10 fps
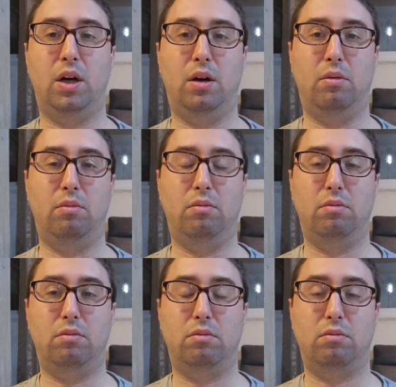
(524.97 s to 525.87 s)
um,
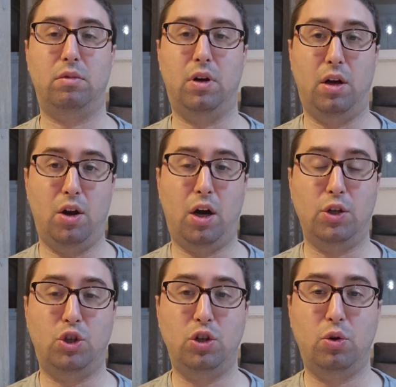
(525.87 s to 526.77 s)
a
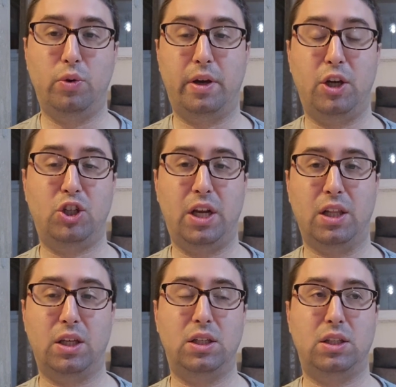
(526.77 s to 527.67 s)
non-Jew, he should
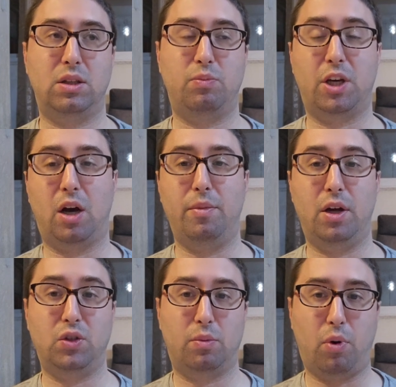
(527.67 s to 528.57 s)
at least become a
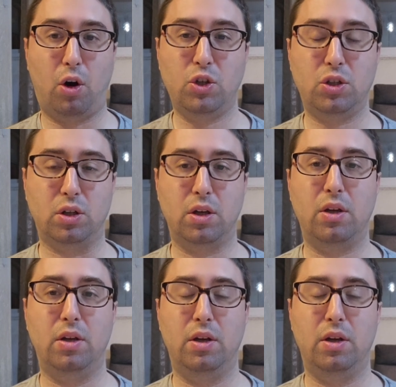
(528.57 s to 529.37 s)
nazir partially.